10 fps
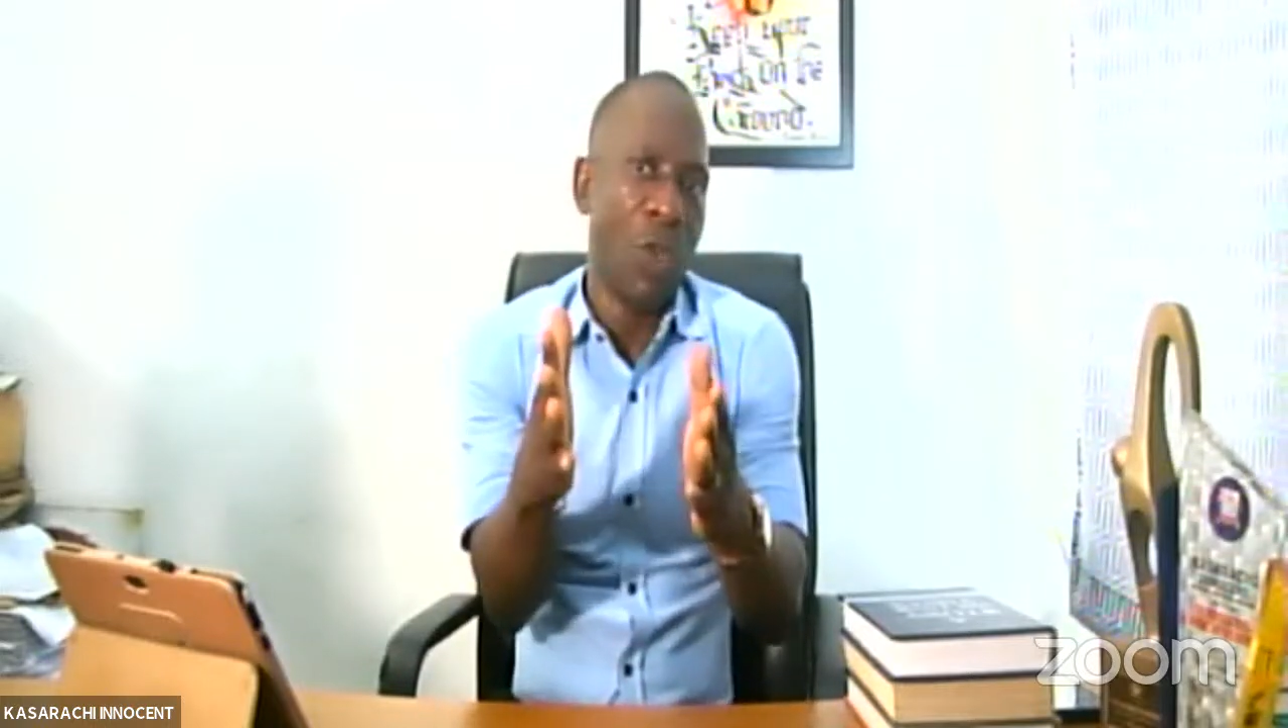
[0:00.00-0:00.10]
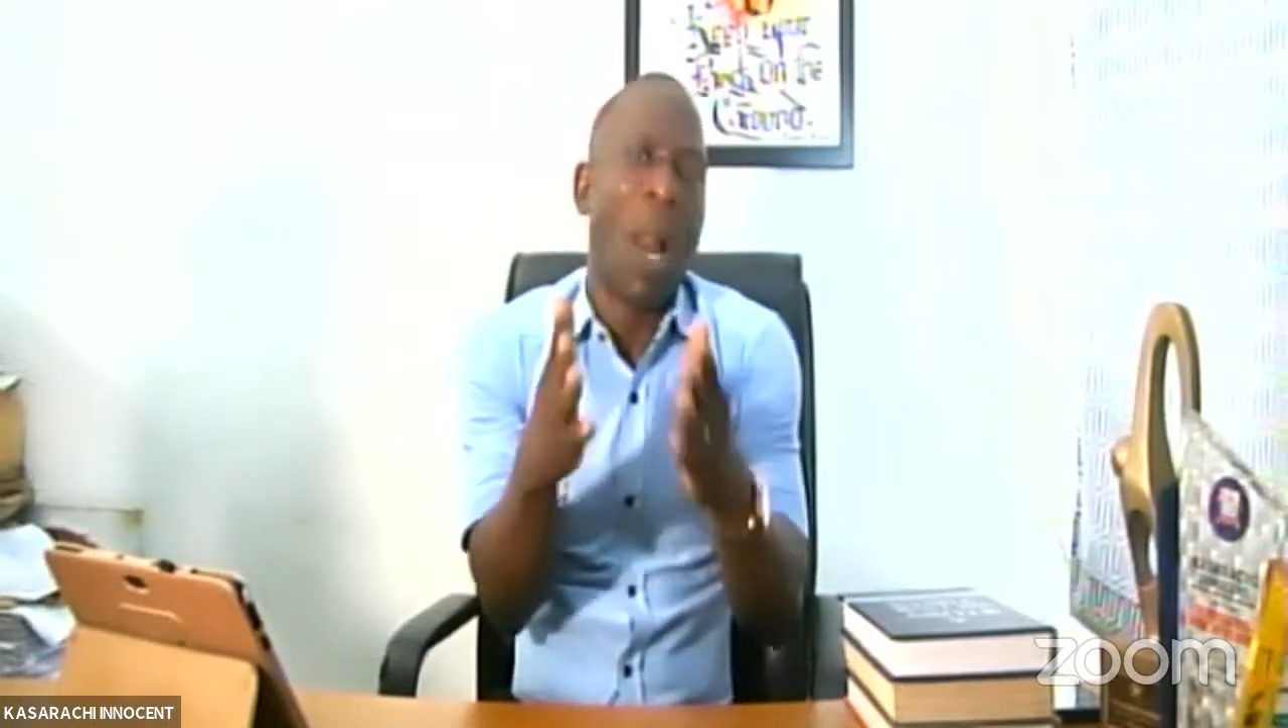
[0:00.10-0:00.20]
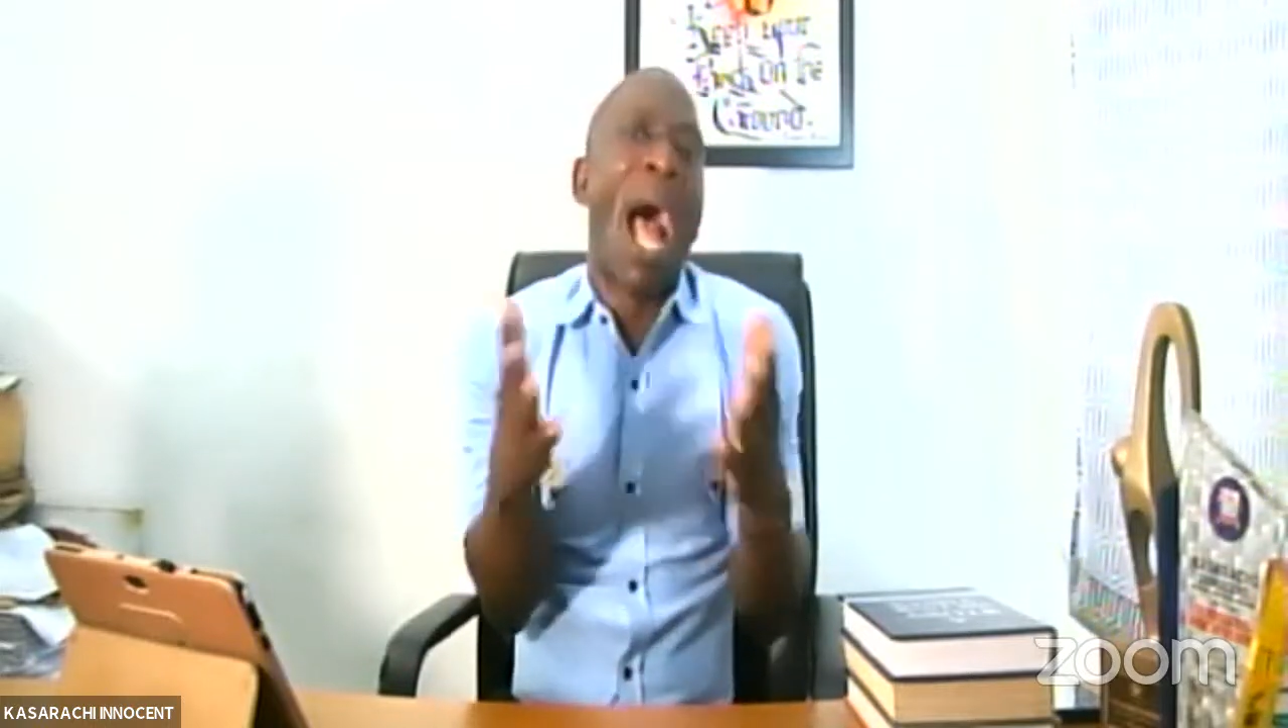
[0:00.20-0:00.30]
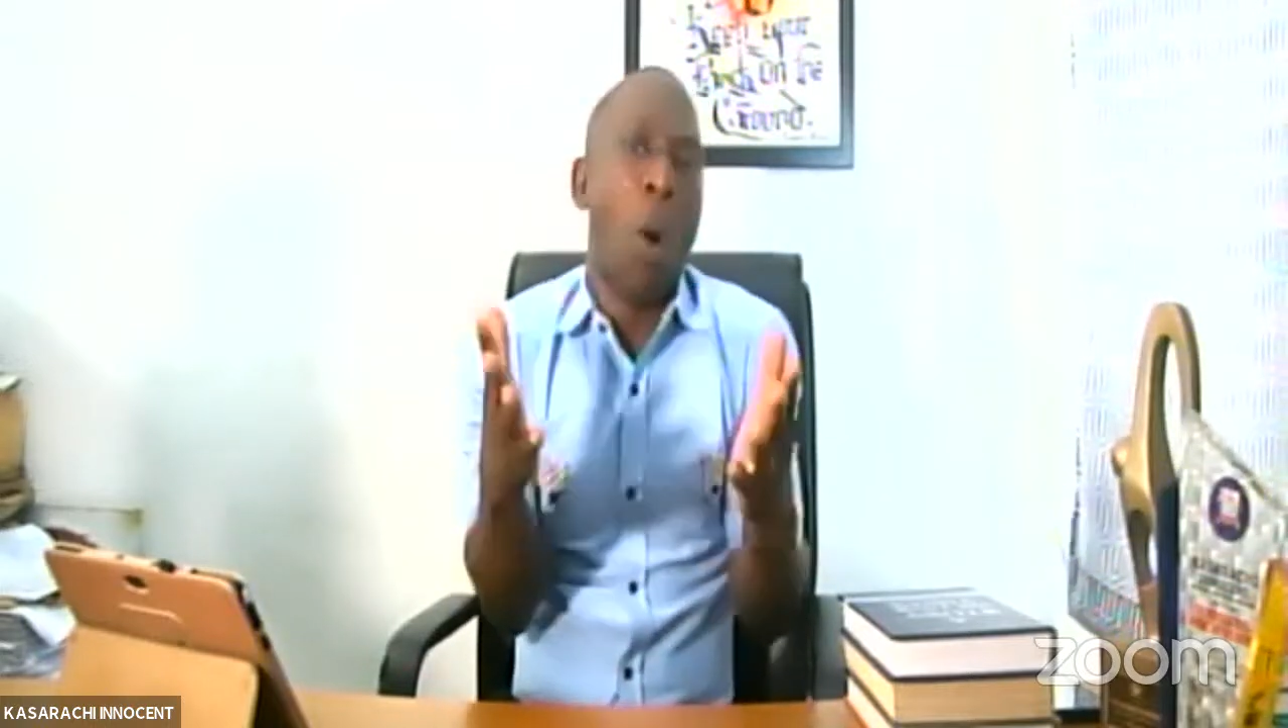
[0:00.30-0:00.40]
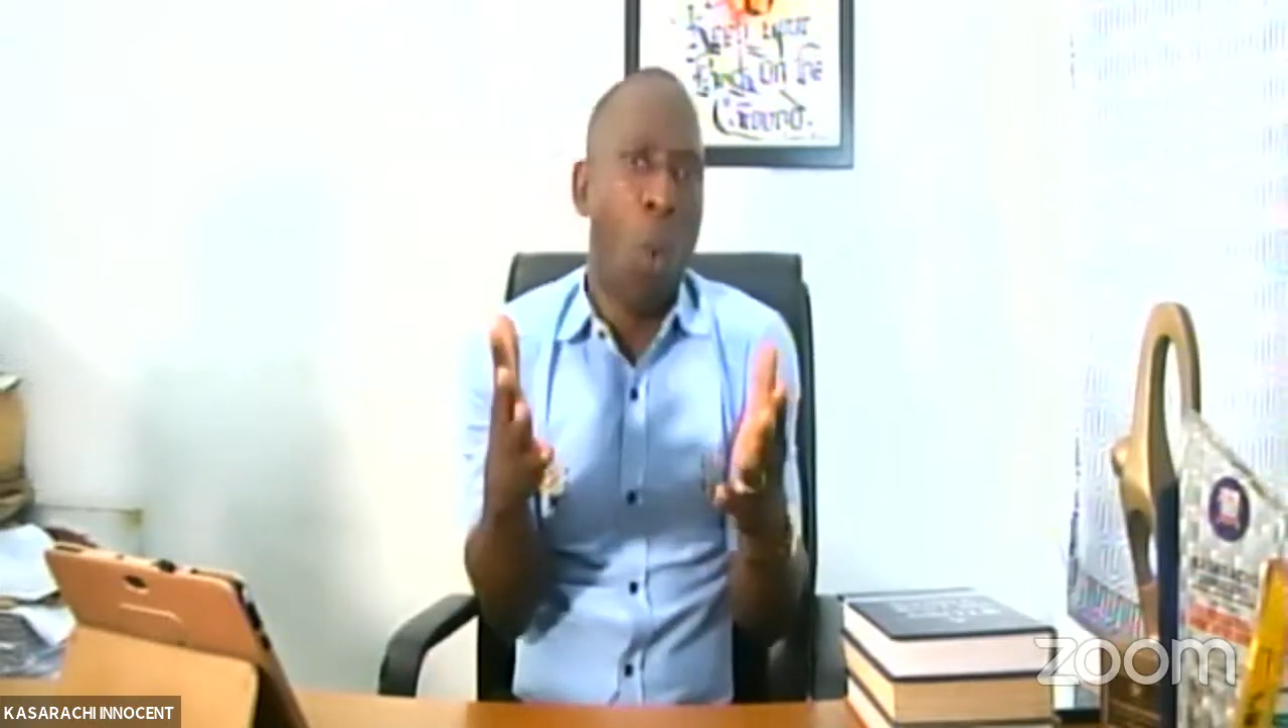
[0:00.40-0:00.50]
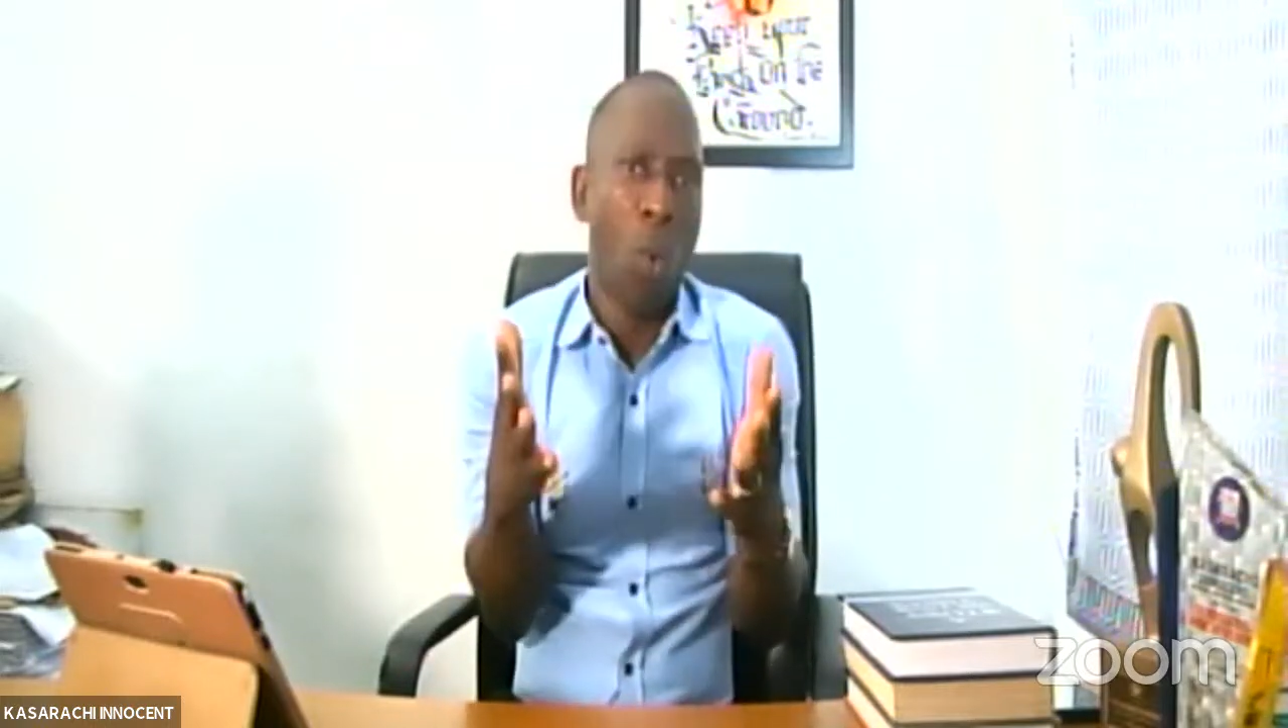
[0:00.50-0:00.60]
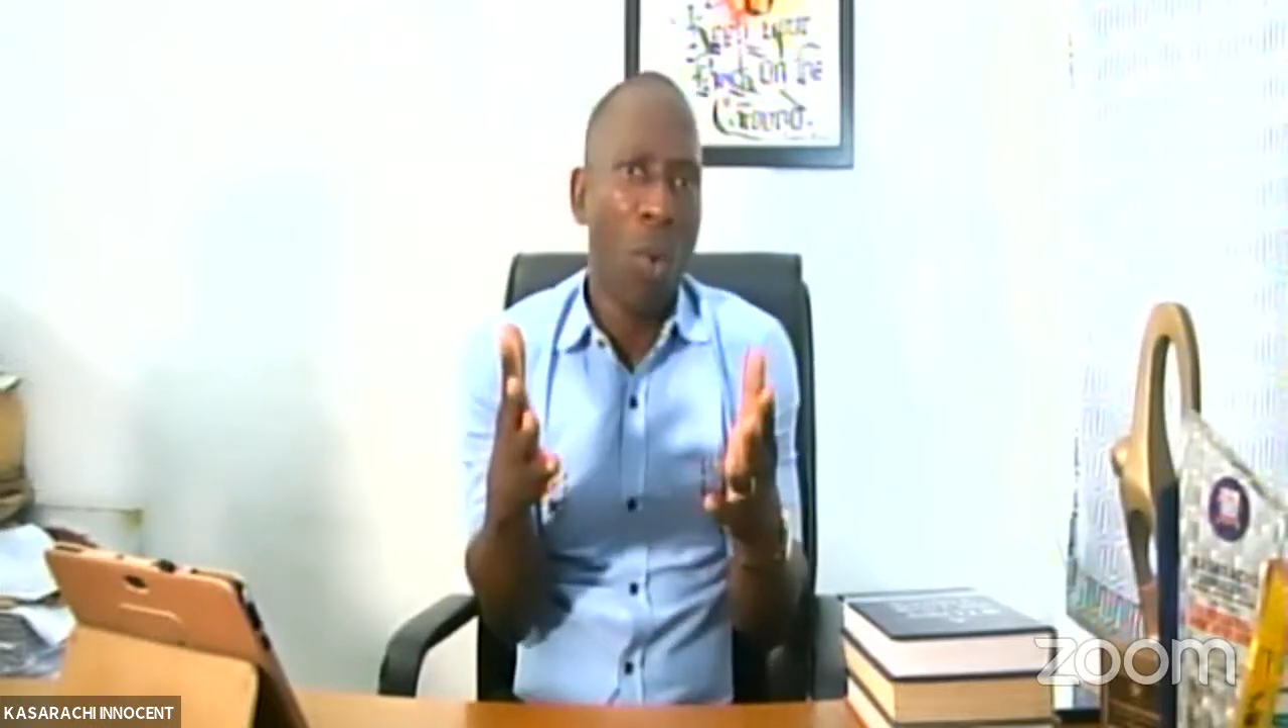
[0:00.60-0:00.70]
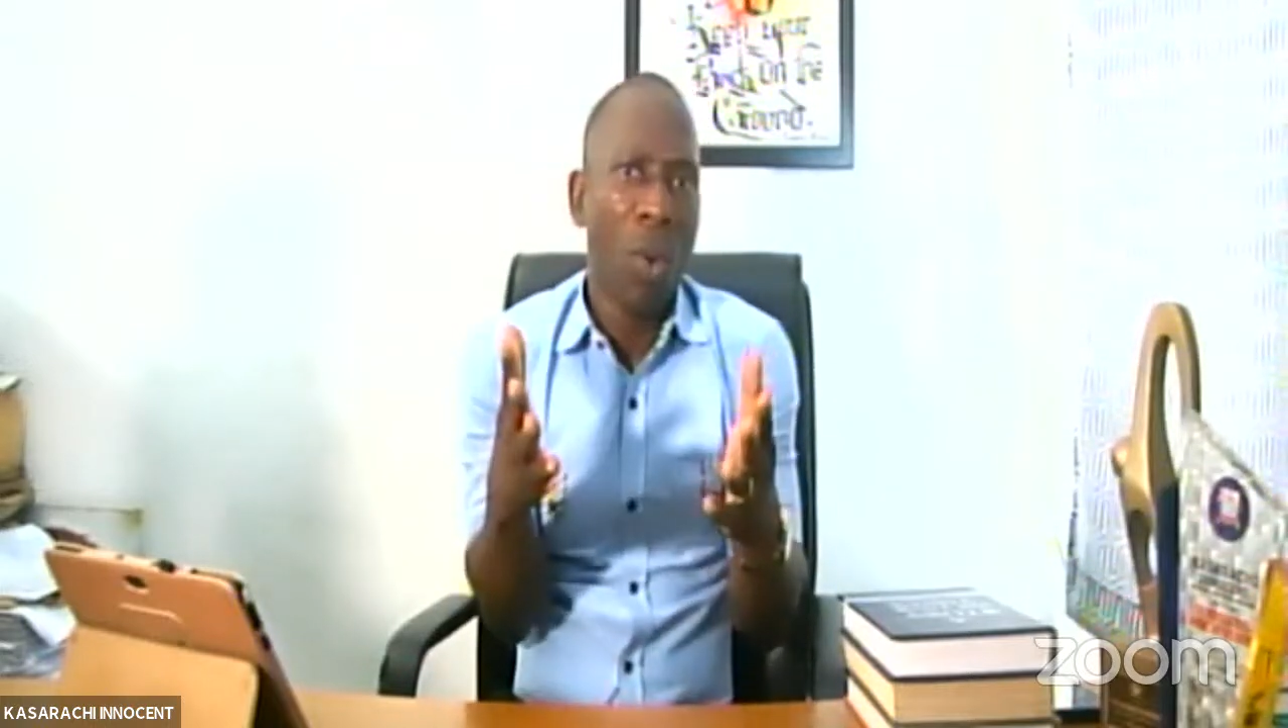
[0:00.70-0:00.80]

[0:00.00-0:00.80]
How?